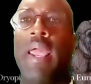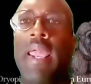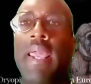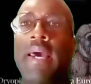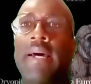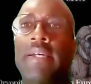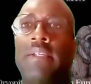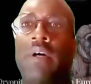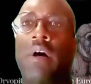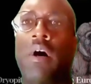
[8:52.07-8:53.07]

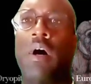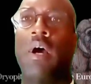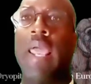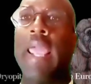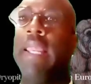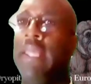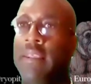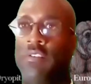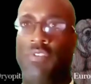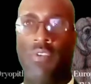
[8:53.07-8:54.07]
and
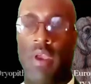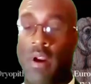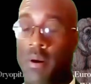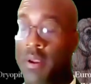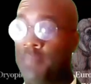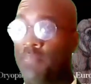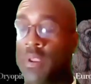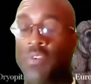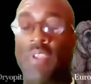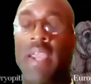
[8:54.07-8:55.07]
aliens, or
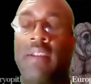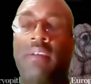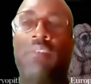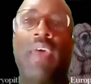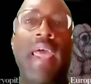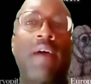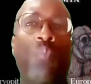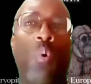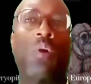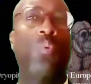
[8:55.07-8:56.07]
scientists that have
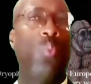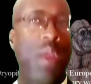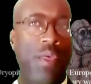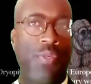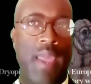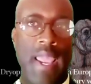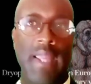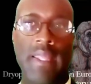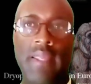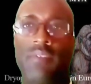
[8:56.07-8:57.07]
worked with
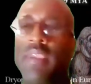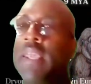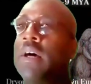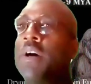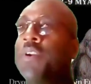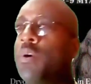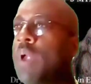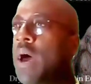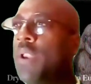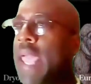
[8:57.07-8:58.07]
aliens in
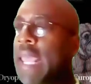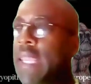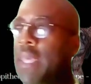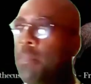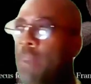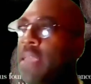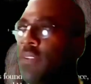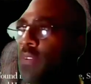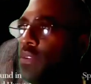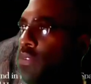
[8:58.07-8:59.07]
underground alien
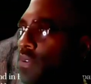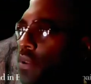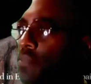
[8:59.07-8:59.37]
bases.